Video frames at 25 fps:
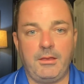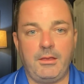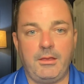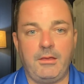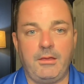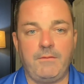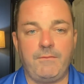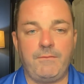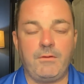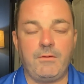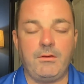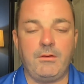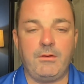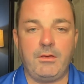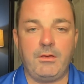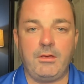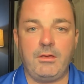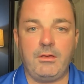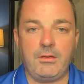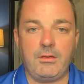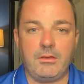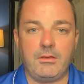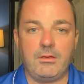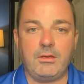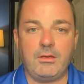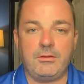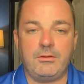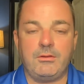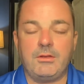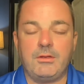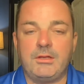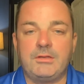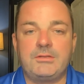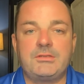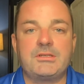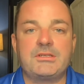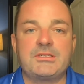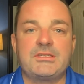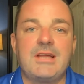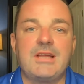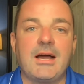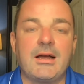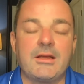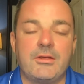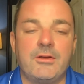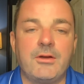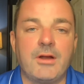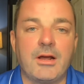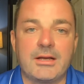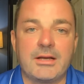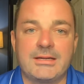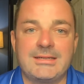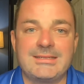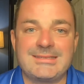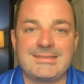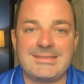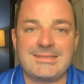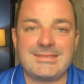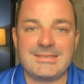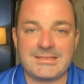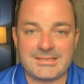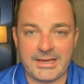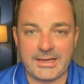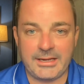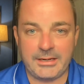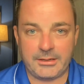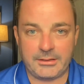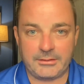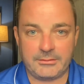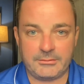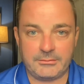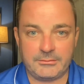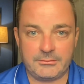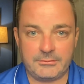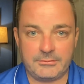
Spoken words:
If it's just not, you're not going to sustain it.